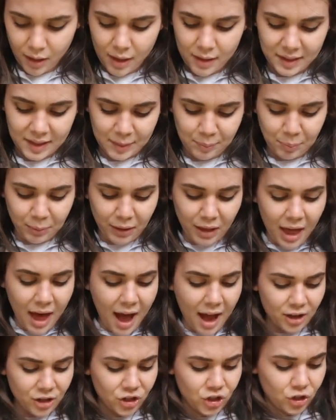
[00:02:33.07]

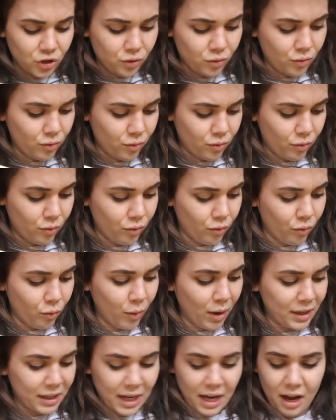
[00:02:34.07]
Splash
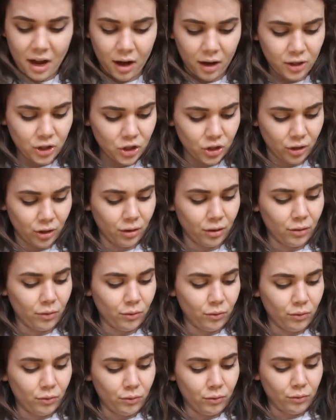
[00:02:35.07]
went a hunter.
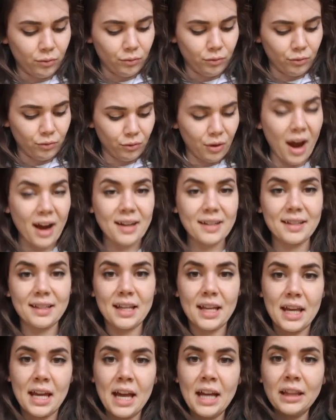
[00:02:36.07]
Rex
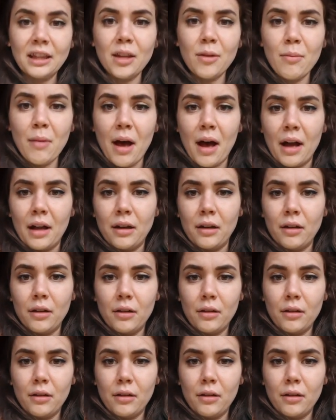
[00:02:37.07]
hit the mud.